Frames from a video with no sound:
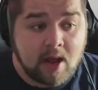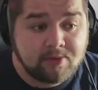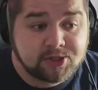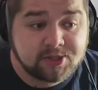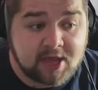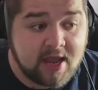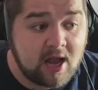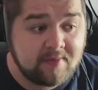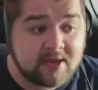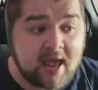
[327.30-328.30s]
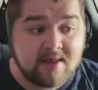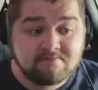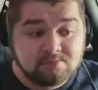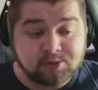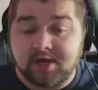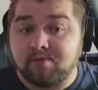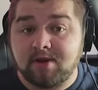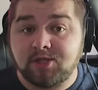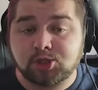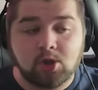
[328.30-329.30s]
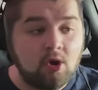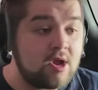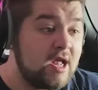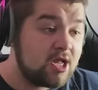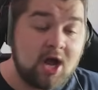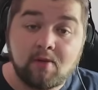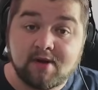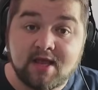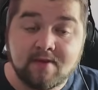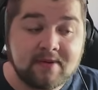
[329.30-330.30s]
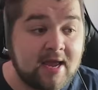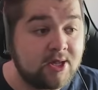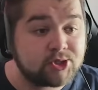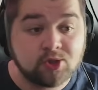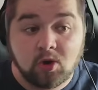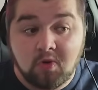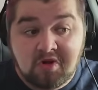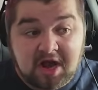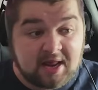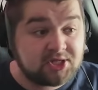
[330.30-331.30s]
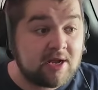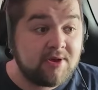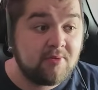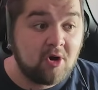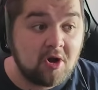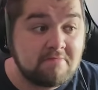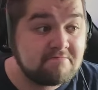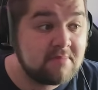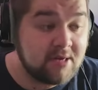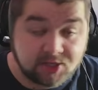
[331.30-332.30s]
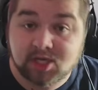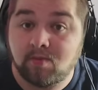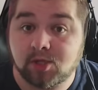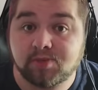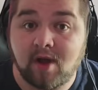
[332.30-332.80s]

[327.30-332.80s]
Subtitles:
over to the data hub again, really, really strong. Can't really complain at all. And I tell you what, let's go and watch some